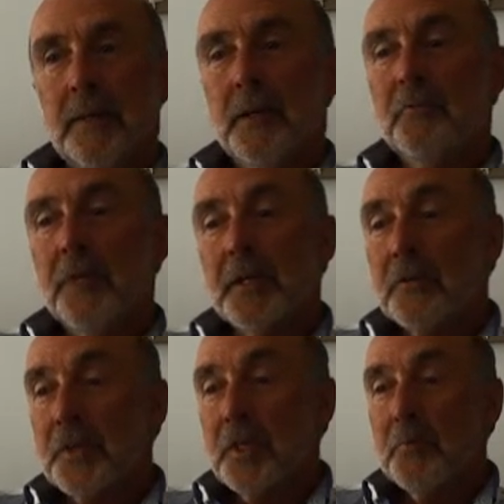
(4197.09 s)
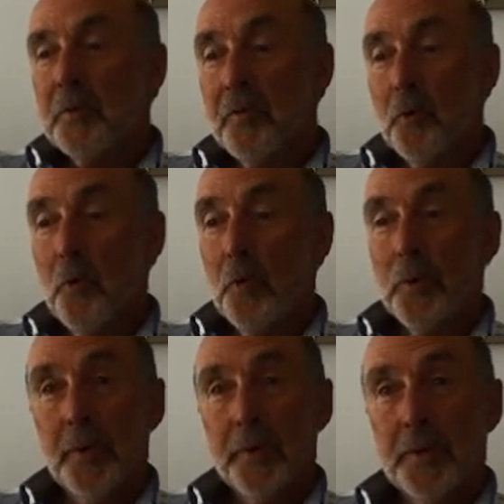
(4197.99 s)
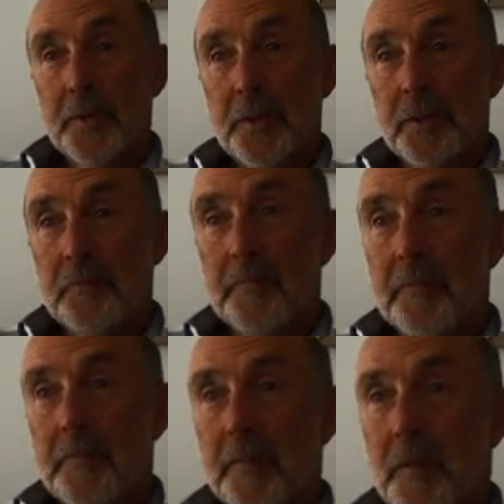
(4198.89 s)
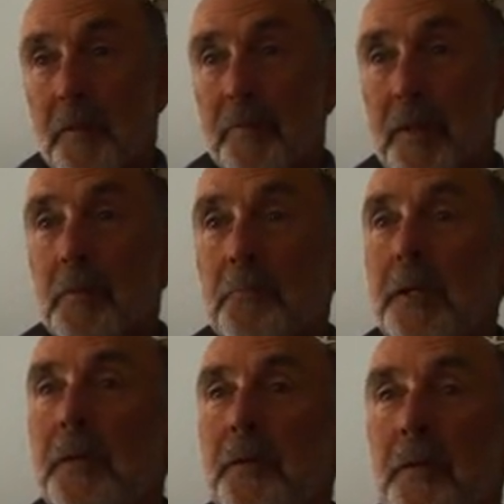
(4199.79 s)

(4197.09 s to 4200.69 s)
and in fact, I've said before that um, you know, far better